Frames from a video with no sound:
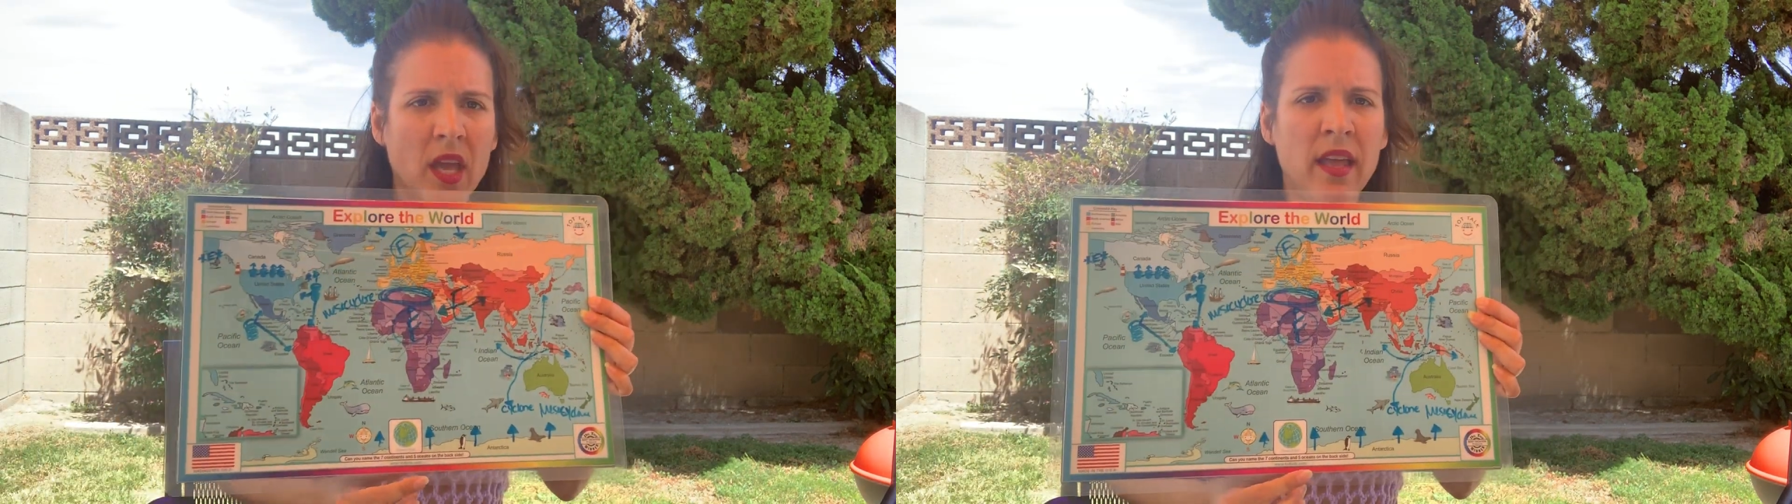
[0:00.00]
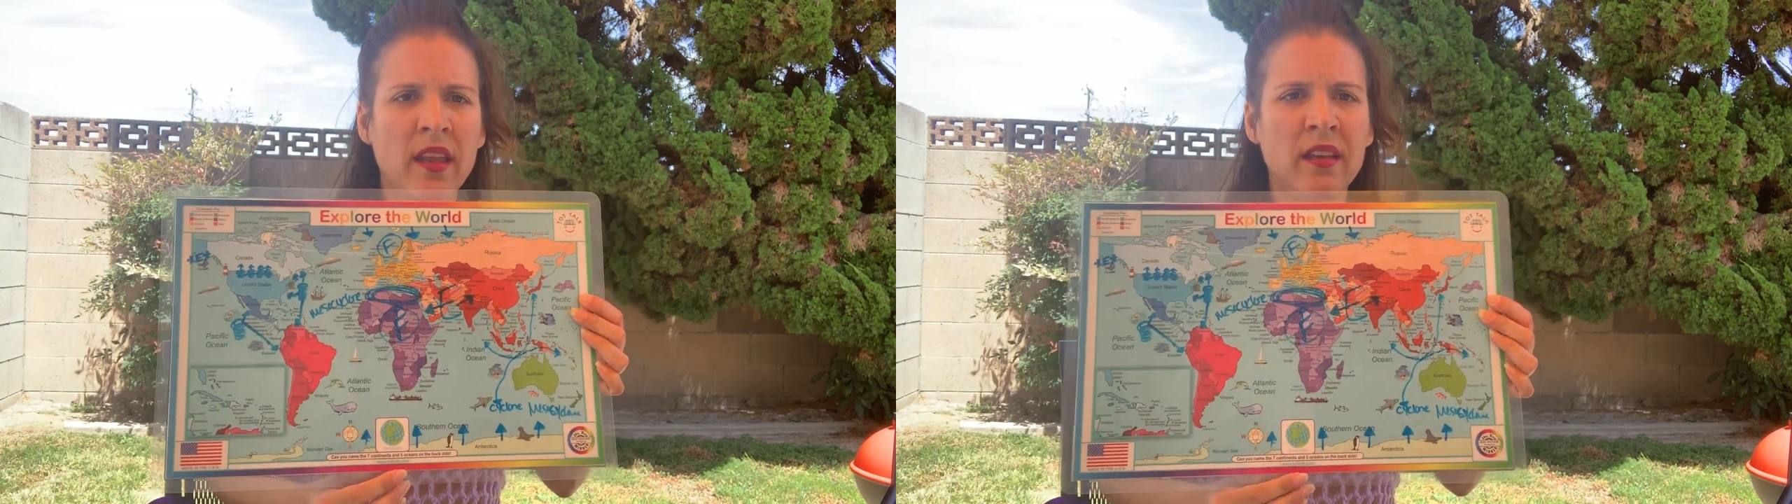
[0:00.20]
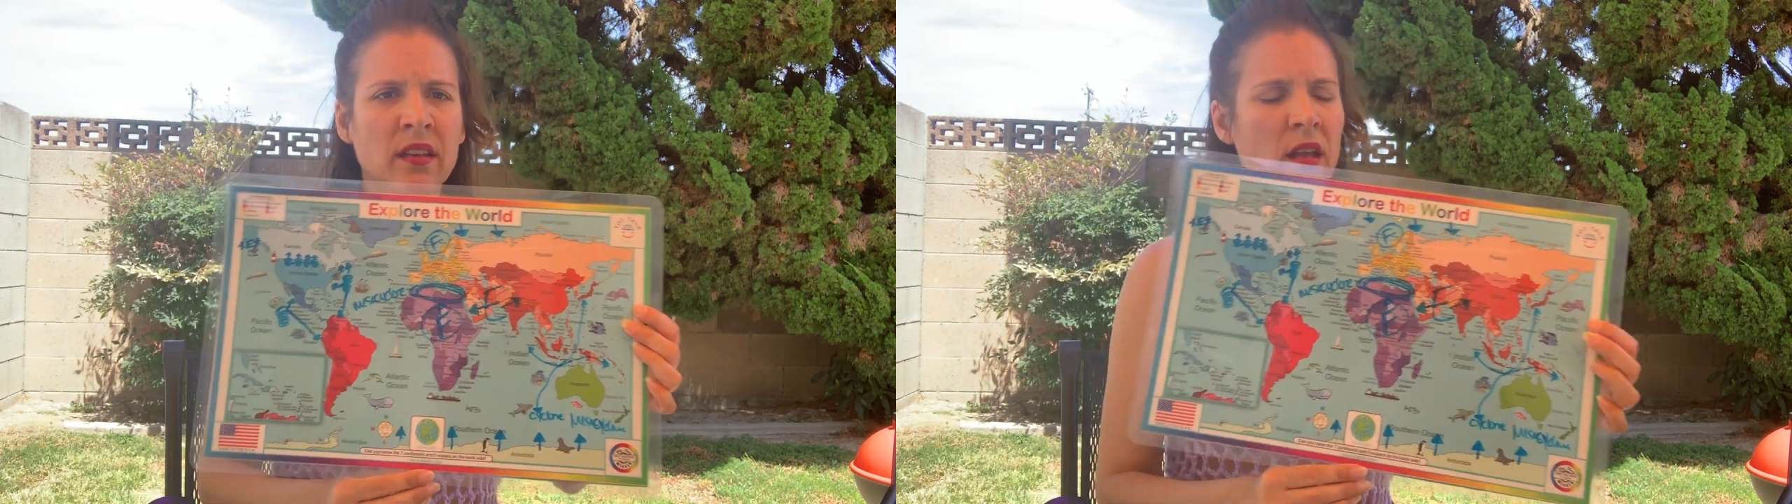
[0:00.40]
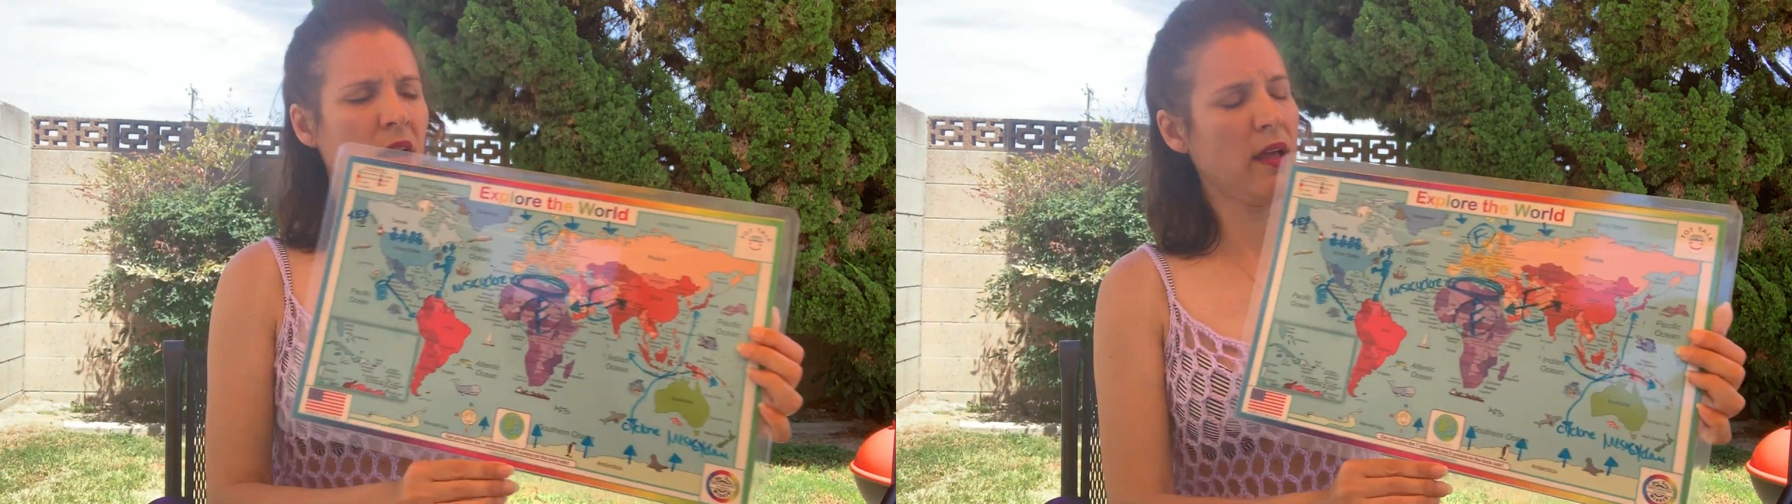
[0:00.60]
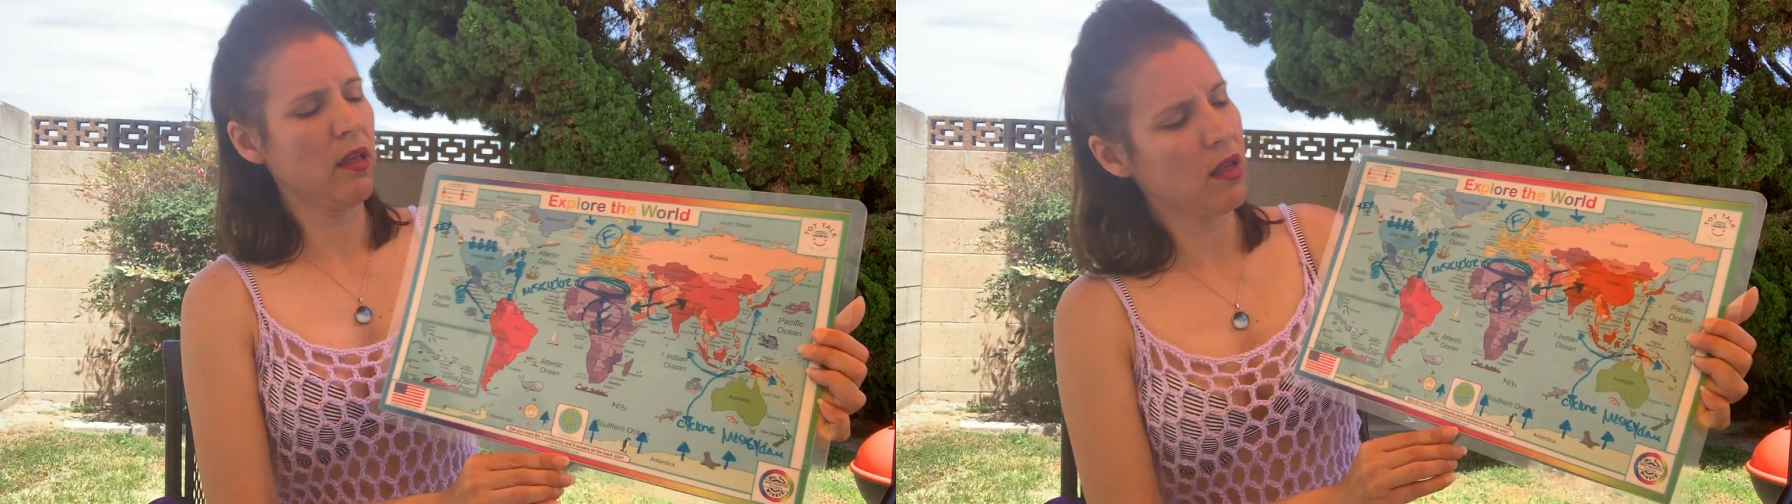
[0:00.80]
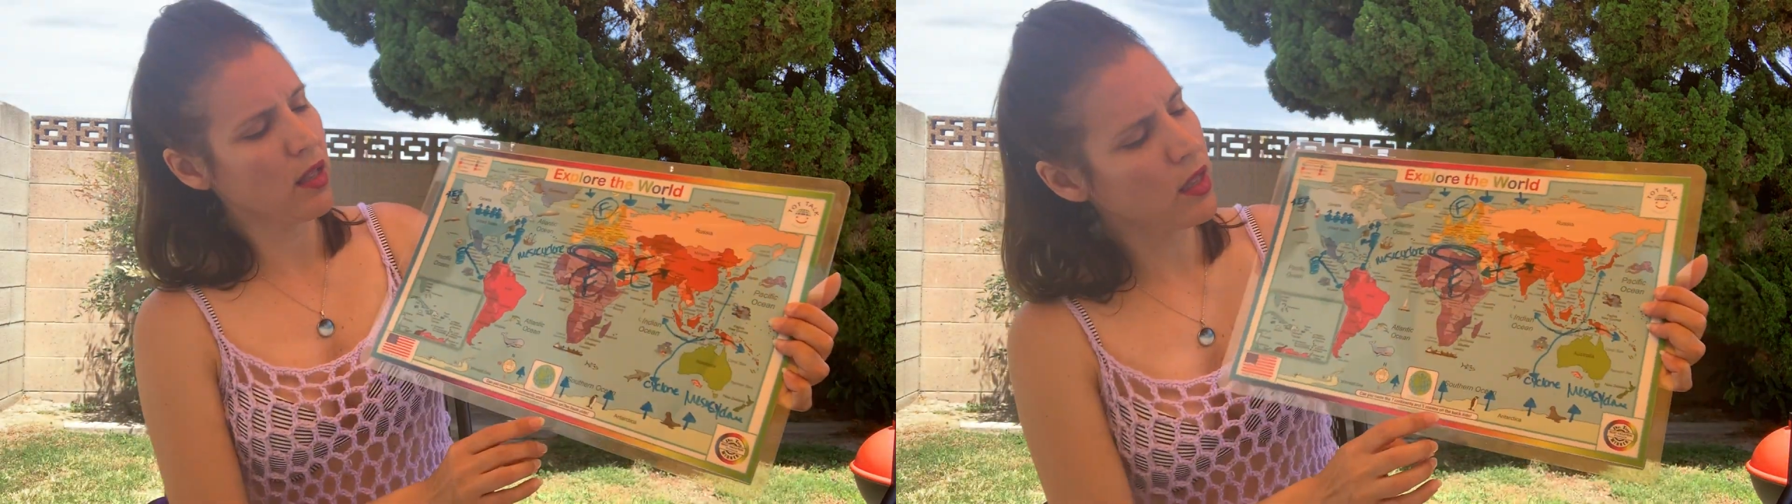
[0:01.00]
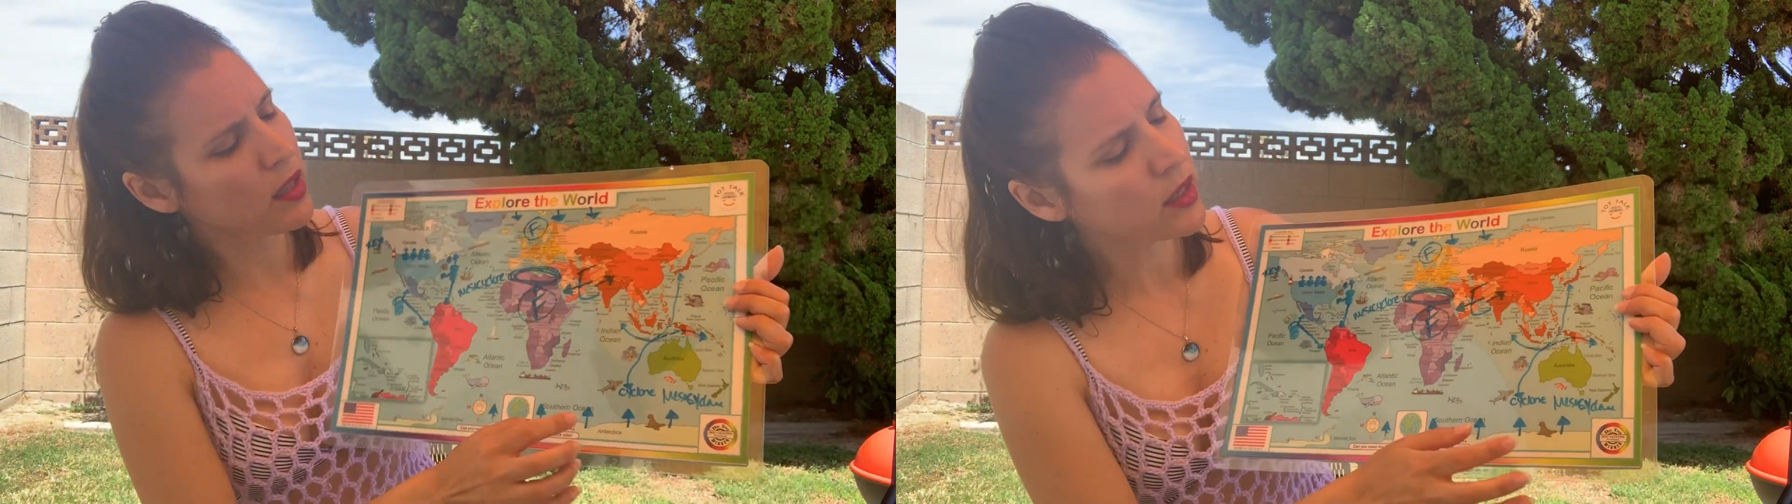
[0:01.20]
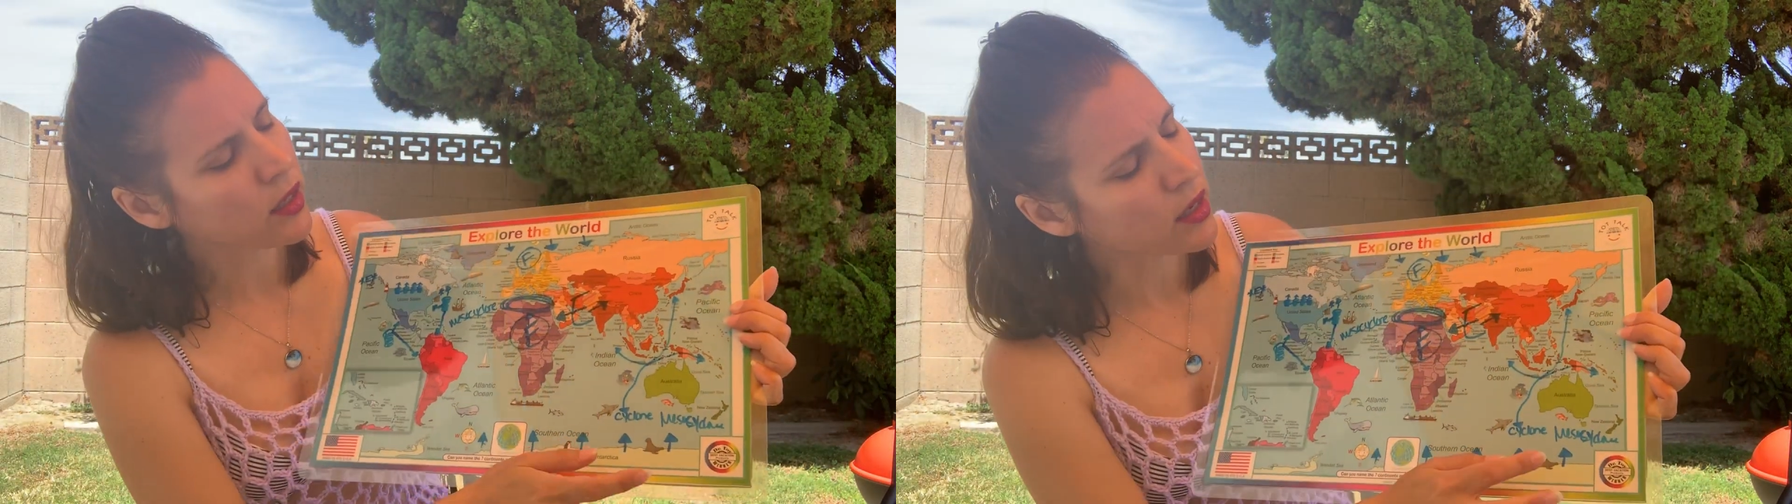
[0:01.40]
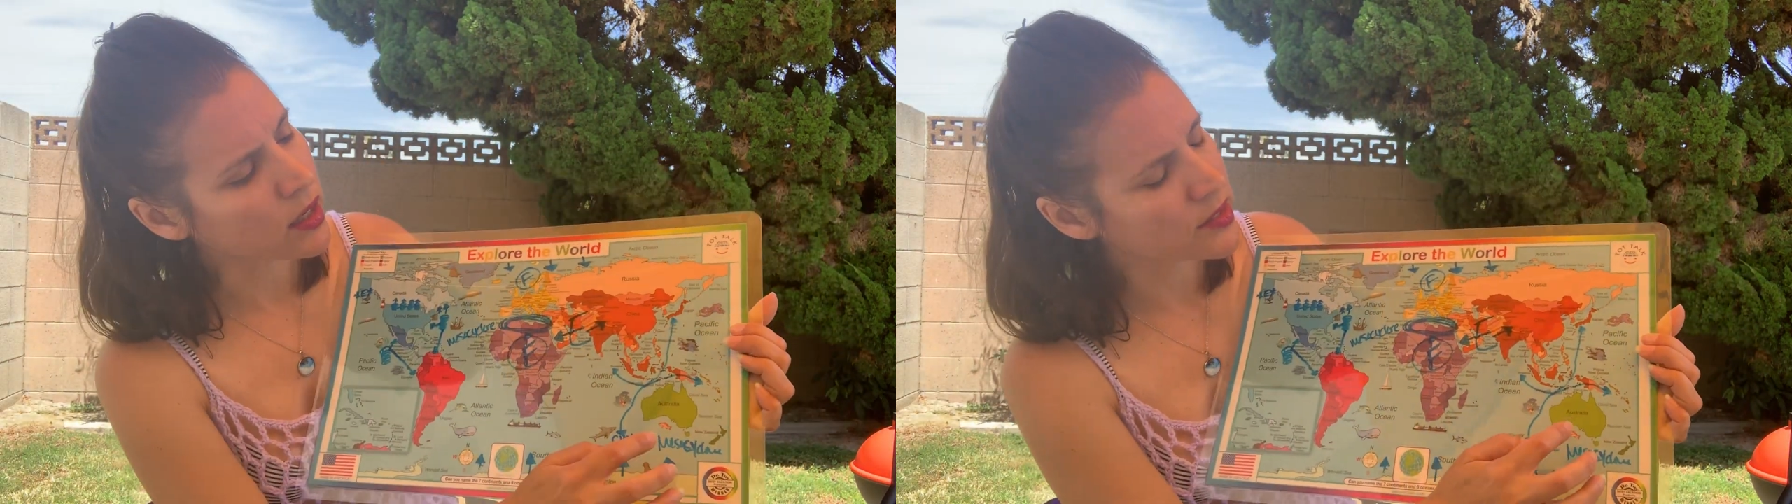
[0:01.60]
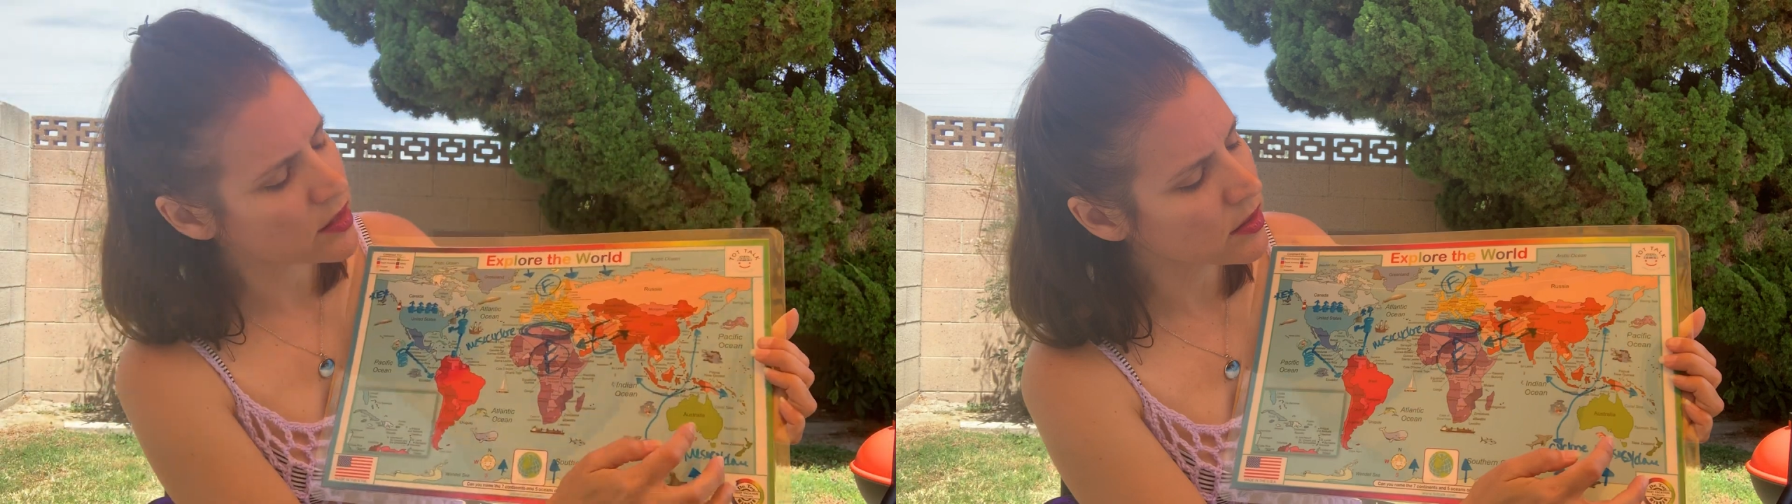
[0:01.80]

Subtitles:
and I'll